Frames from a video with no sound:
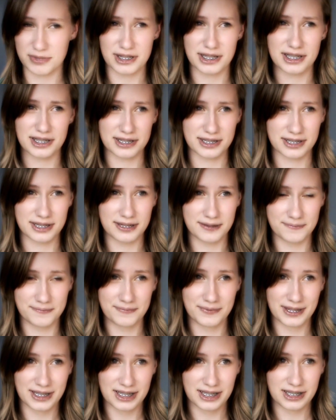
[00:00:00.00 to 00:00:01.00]
but then...
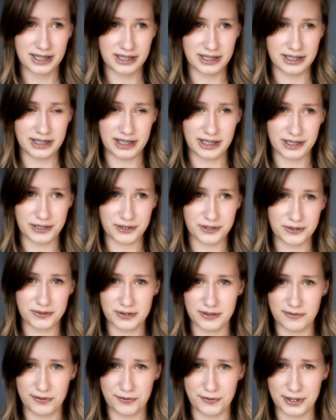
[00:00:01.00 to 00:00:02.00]
you know,
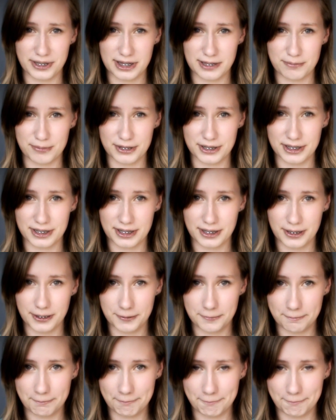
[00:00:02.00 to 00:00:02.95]
if you've read the book.